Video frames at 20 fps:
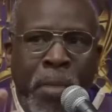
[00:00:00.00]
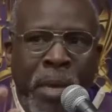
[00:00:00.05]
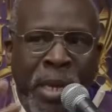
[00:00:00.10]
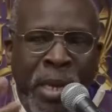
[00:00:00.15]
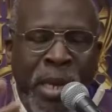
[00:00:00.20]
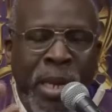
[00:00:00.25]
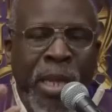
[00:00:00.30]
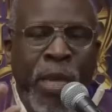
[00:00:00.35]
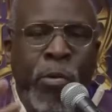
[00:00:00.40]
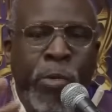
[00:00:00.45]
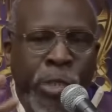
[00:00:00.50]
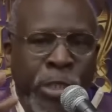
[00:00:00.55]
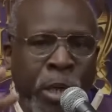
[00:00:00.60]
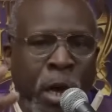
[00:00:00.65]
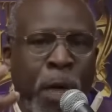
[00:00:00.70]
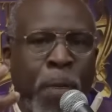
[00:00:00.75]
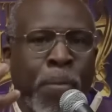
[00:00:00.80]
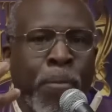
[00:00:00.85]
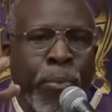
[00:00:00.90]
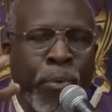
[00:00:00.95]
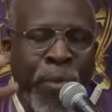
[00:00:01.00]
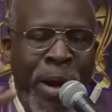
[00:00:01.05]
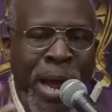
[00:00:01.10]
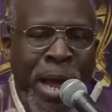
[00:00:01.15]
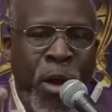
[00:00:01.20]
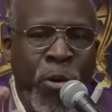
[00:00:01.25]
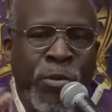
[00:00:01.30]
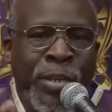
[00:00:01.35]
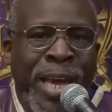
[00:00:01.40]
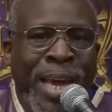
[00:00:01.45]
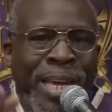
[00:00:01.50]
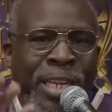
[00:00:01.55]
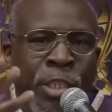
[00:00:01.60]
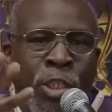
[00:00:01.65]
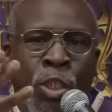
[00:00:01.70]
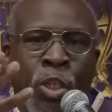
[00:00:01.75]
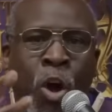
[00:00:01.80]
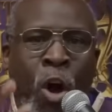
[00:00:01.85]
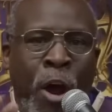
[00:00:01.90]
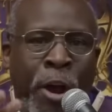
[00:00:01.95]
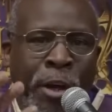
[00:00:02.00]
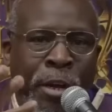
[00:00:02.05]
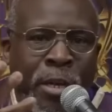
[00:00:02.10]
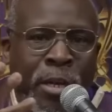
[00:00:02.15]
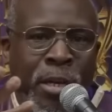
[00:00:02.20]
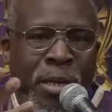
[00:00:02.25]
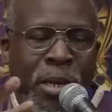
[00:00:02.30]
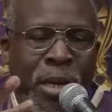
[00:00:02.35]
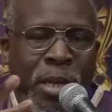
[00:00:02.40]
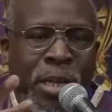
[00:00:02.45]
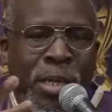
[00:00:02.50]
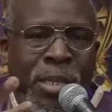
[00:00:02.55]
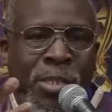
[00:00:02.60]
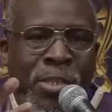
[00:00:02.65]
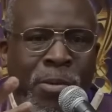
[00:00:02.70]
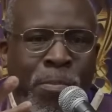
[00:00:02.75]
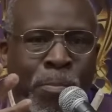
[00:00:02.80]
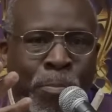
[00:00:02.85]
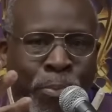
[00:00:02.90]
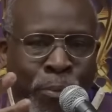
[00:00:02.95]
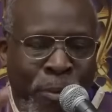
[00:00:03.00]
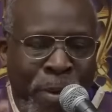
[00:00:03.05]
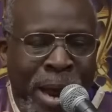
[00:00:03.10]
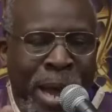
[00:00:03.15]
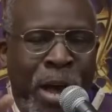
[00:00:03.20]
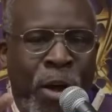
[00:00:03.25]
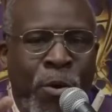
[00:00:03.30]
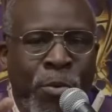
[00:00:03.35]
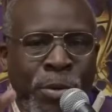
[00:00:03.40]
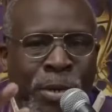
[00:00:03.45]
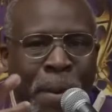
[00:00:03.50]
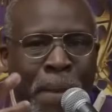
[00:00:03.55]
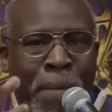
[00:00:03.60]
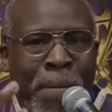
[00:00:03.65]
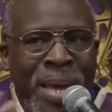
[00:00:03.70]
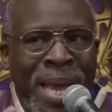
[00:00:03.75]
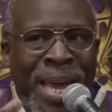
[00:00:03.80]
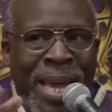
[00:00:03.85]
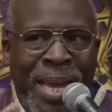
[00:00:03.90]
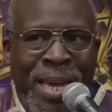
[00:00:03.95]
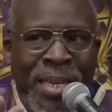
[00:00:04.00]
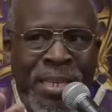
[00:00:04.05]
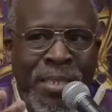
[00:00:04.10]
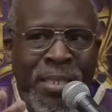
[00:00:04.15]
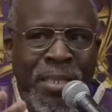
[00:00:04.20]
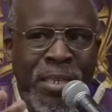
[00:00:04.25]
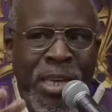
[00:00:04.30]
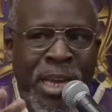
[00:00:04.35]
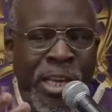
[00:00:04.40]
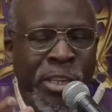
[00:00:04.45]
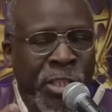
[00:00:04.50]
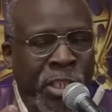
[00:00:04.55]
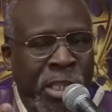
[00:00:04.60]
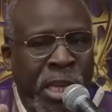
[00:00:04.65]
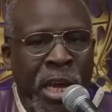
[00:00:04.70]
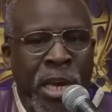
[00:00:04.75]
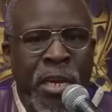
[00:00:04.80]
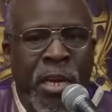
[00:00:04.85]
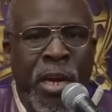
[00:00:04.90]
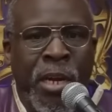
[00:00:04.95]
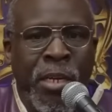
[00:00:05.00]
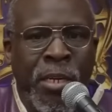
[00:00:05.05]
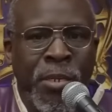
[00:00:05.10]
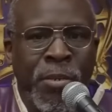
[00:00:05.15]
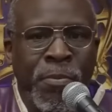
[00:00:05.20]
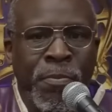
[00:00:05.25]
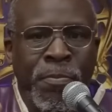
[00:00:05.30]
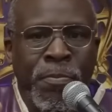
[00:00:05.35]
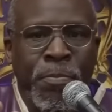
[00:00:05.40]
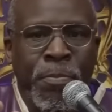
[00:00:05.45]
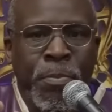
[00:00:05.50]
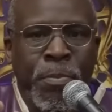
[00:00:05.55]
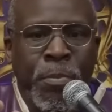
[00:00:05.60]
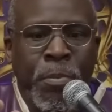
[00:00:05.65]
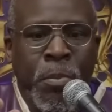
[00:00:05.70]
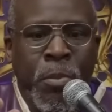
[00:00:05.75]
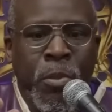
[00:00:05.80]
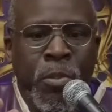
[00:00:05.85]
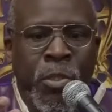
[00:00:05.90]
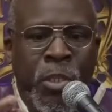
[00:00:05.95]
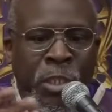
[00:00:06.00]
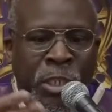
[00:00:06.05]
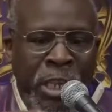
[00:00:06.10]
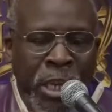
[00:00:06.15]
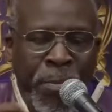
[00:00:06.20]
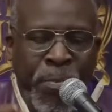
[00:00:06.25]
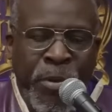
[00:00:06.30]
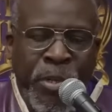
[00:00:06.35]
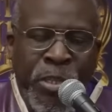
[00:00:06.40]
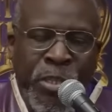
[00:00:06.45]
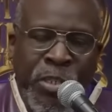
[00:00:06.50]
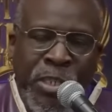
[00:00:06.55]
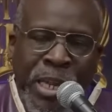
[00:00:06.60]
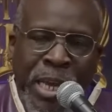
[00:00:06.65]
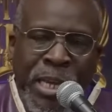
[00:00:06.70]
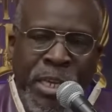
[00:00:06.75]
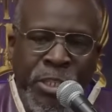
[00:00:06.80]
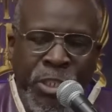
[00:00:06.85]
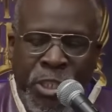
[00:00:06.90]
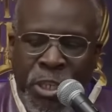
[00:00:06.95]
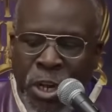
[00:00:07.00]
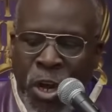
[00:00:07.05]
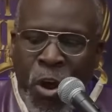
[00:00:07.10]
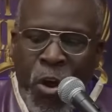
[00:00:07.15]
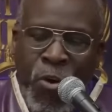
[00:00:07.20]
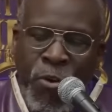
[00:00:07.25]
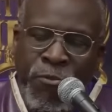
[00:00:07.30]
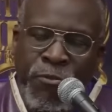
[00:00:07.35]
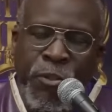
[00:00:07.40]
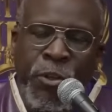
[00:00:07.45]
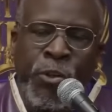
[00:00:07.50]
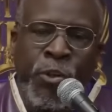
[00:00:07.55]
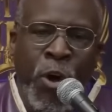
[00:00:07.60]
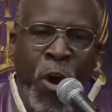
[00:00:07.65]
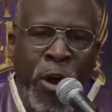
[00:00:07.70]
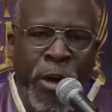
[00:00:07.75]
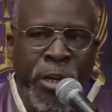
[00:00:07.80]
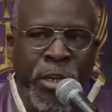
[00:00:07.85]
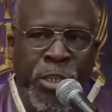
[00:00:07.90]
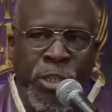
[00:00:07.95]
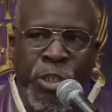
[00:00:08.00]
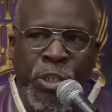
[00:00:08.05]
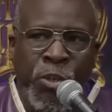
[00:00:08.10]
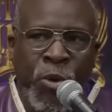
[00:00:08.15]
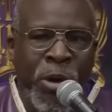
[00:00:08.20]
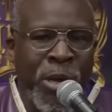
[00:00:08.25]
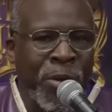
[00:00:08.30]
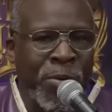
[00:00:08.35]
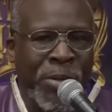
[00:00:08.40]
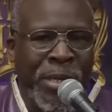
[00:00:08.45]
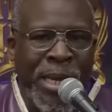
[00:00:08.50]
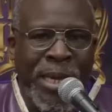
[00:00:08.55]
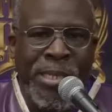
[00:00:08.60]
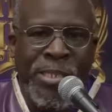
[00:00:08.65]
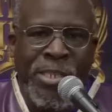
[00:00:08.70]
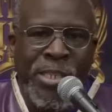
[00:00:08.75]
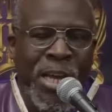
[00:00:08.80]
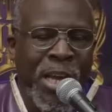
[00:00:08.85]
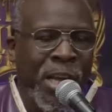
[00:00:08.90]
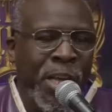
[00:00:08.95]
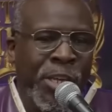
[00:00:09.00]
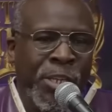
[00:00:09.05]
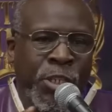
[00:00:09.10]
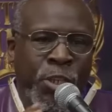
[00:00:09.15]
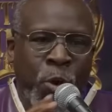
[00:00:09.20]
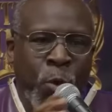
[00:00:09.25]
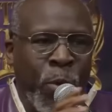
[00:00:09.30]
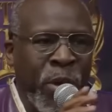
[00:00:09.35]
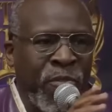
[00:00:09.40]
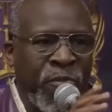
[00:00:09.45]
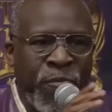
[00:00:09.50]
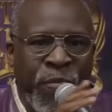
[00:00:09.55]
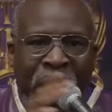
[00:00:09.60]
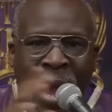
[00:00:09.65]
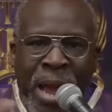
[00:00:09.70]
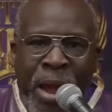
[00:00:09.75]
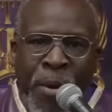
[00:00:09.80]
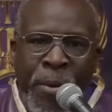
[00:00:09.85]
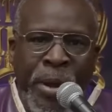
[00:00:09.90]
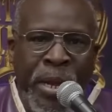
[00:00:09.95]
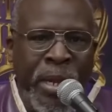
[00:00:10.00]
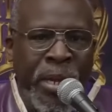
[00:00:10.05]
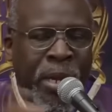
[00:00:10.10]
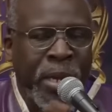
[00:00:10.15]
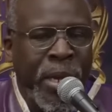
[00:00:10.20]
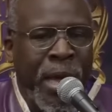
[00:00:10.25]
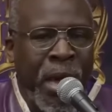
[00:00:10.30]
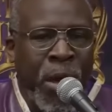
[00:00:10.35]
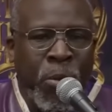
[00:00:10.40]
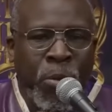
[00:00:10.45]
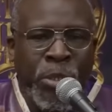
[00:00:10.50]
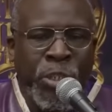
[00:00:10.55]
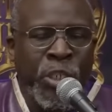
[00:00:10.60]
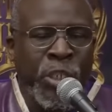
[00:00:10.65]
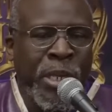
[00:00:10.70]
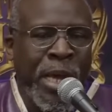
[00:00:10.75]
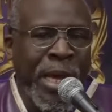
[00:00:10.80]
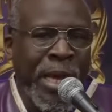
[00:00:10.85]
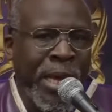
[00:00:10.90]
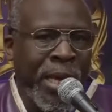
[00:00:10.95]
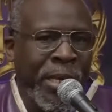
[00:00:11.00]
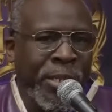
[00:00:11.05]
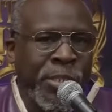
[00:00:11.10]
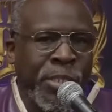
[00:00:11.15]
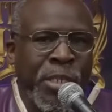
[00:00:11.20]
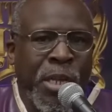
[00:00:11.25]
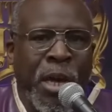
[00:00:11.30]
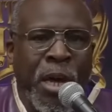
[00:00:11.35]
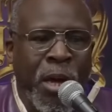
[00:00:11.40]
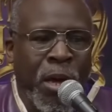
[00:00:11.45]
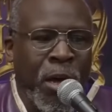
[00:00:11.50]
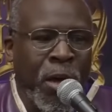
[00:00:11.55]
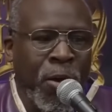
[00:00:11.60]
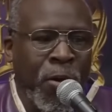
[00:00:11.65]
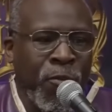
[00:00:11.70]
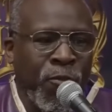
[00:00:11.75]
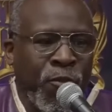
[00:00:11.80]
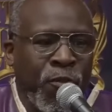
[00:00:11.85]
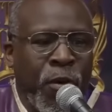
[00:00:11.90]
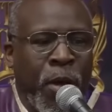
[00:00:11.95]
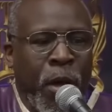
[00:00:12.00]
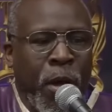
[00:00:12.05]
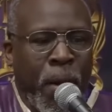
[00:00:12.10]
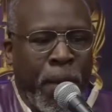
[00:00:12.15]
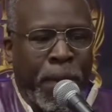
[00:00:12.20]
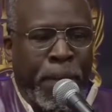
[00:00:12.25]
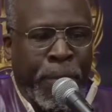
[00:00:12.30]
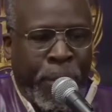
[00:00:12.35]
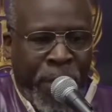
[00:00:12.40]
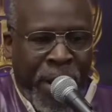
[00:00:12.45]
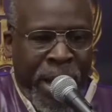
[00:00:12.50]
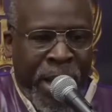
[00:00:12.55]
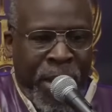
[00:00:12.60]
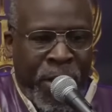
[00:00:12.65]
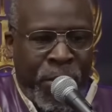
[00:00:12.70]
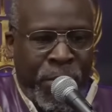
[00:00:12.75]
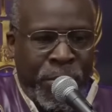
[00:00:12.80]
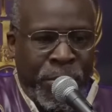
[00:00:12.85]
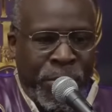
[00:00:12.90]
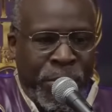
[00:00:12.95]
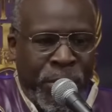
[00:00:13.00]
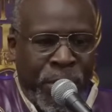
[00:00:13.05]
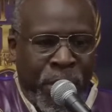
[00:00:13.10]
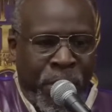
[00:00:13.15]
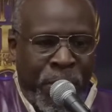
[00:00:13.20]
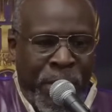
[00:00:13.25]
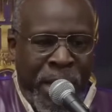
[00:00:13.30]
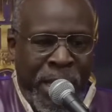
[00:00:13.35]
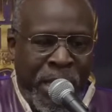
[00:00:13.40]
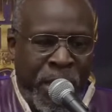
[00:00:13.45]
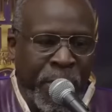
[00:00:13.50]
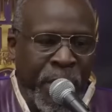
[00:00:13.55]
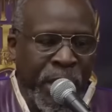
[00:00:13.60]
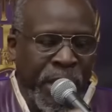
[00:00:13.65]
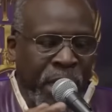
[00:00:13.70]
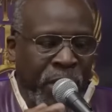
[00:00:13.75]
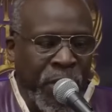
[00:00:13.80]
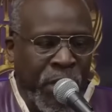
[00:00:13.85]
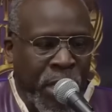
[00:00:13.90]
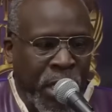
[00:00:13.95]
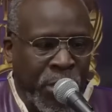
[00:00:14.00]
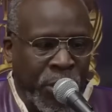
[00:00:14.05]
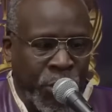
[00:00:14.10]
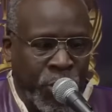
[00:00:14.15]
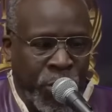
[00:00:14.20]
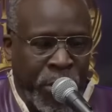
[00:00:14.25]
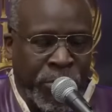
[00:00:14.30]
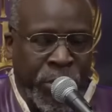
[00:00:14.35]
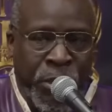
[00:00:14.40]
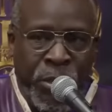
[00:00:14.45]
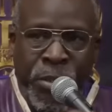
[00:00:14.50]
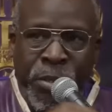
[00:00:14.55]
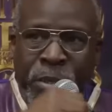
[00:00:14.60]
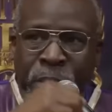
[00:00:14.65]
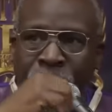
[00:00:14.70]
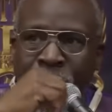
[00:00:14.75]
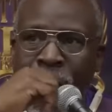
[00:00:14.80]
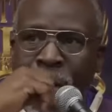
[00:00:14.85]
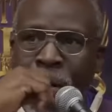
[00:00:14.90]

meaning he was a dark brown man in skin color. The deeper you dig into the earth, the darker the soil gets. So we varied in our shades of brown. All right. Give me another color scripture.